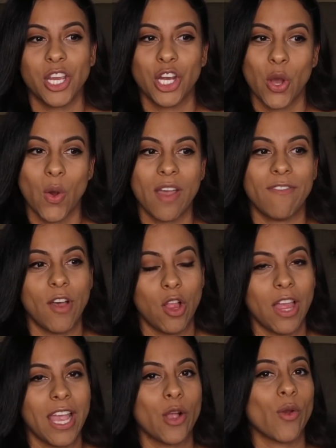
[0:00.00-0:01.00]
you know, I
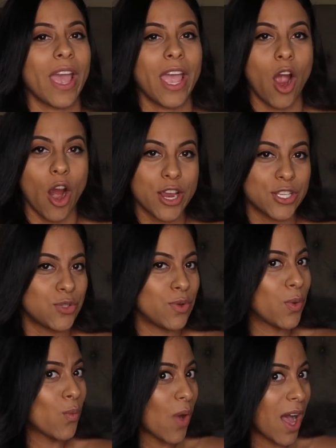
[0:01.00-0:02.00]
felt like, okay, Aria's
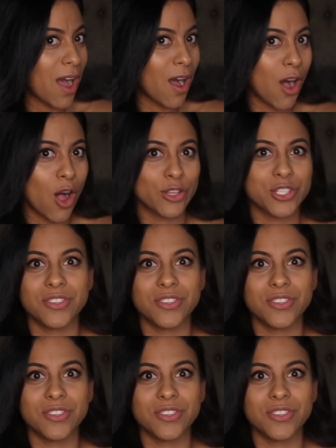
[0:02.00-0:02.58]
doing well,